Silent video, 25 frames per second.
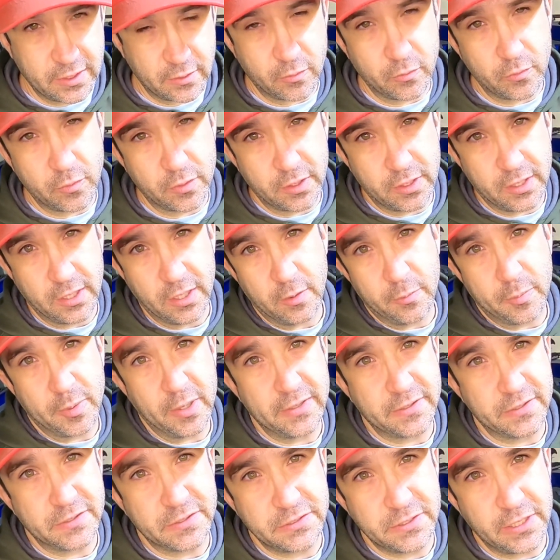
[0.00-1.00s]
That would really help
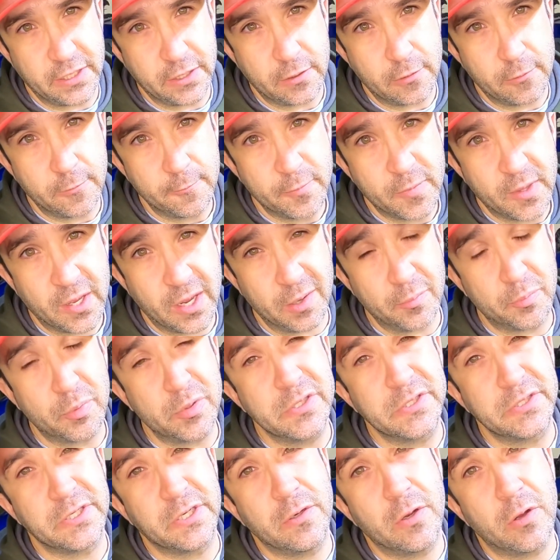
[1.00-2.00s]
out the channel. I
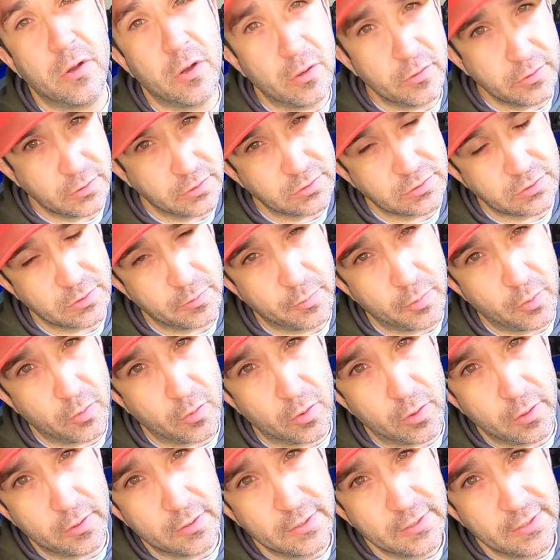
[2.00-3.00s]
appreciate all your
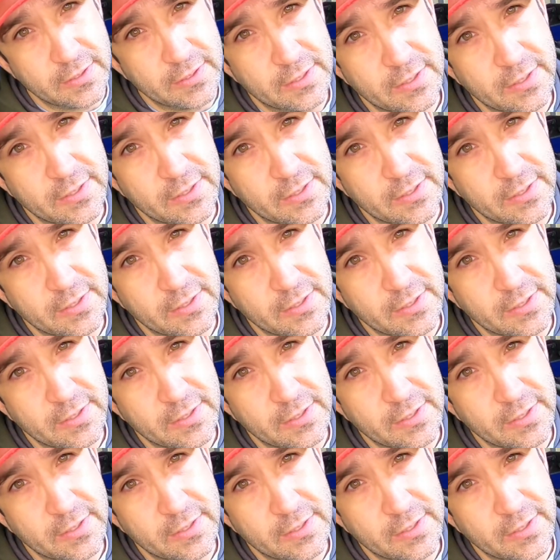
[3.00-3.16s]
support.